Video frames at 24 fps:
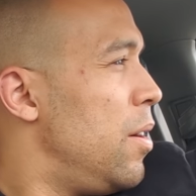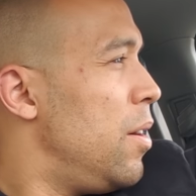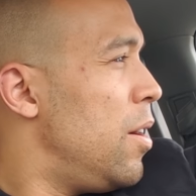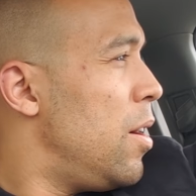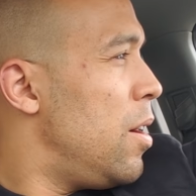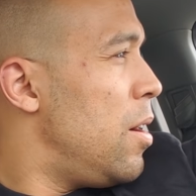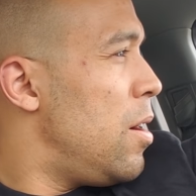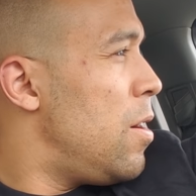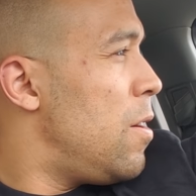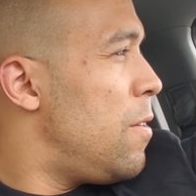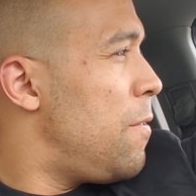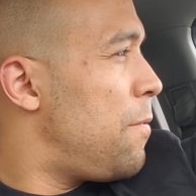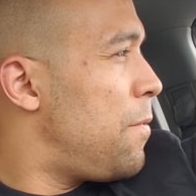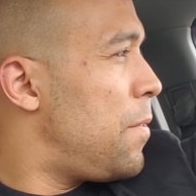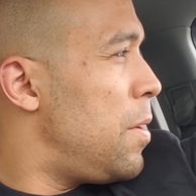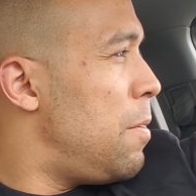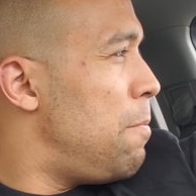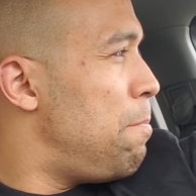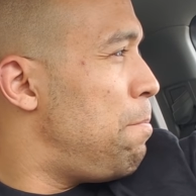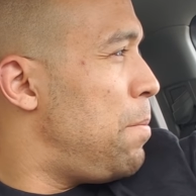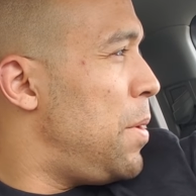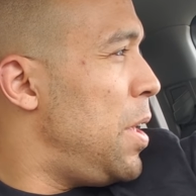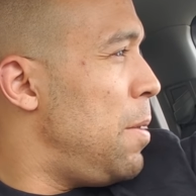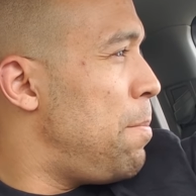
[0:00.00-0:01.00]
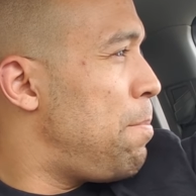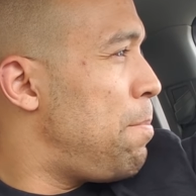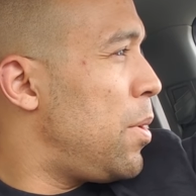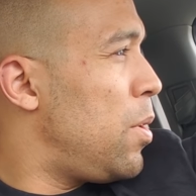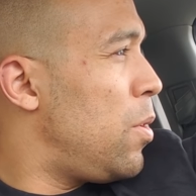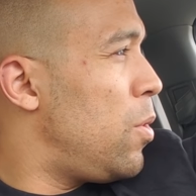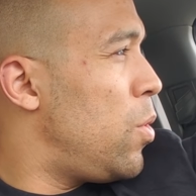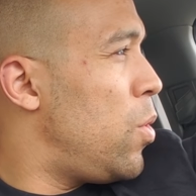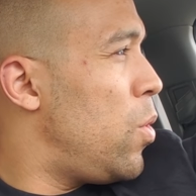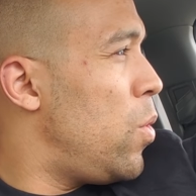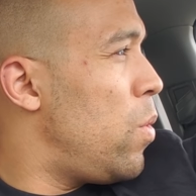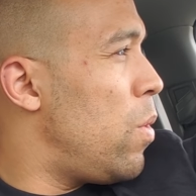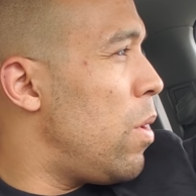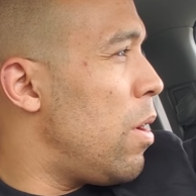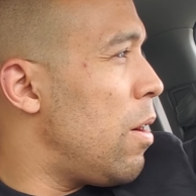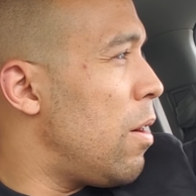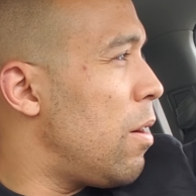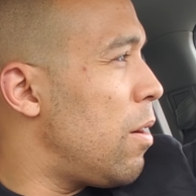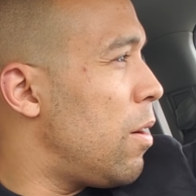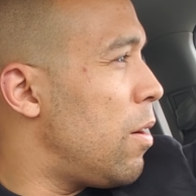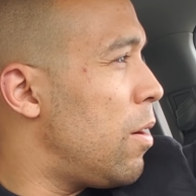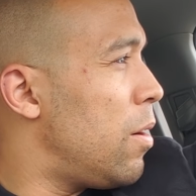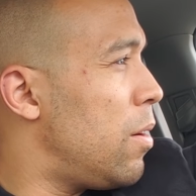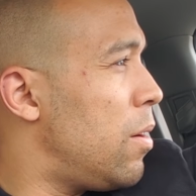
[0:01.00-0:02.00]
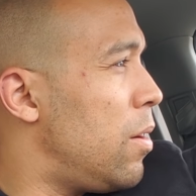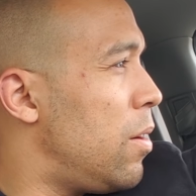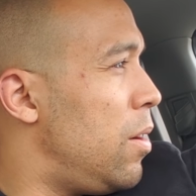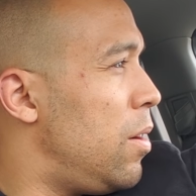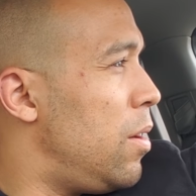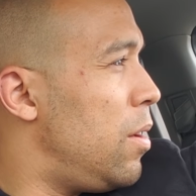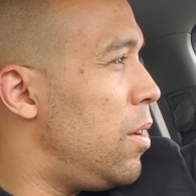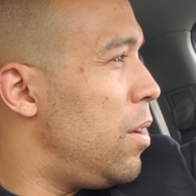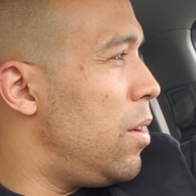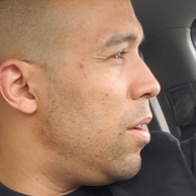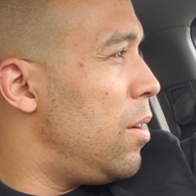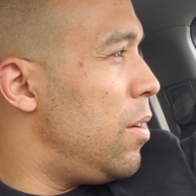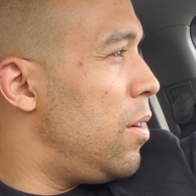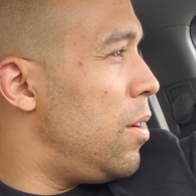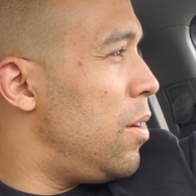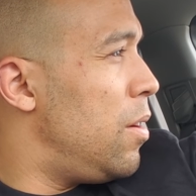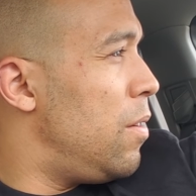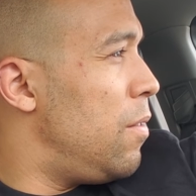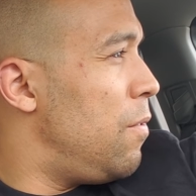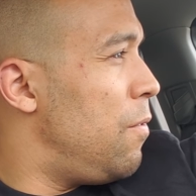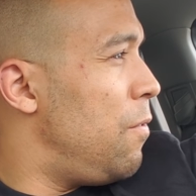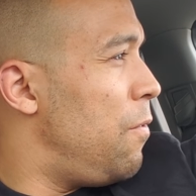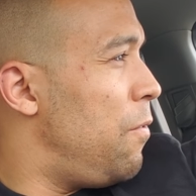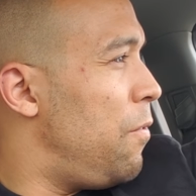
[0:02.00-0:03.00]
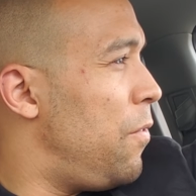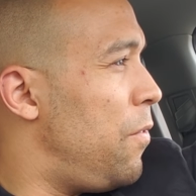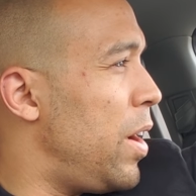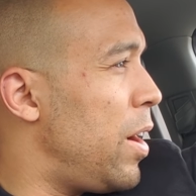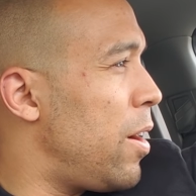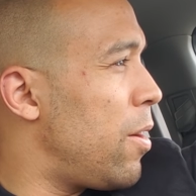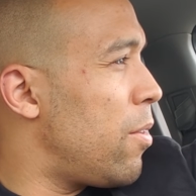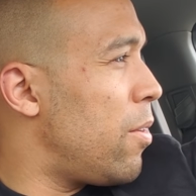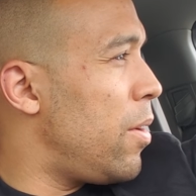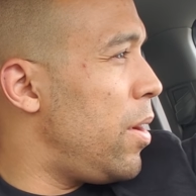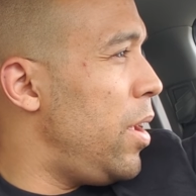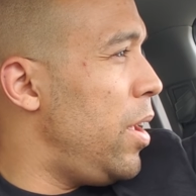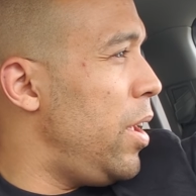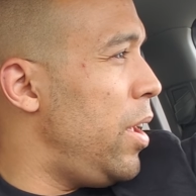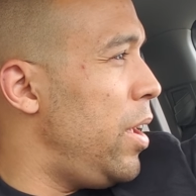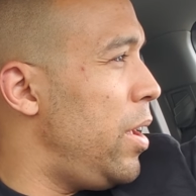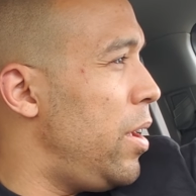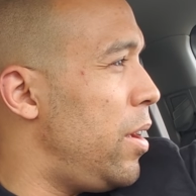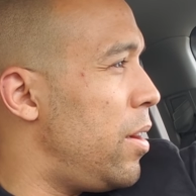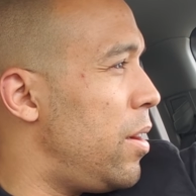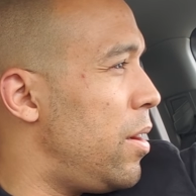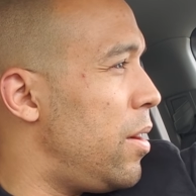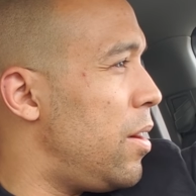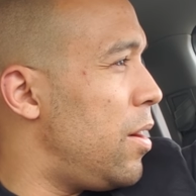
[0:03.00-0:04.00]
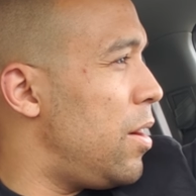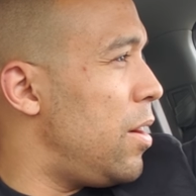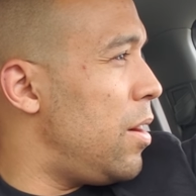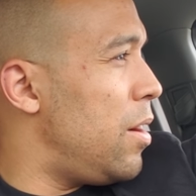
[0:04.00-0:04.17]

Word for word: of people who are very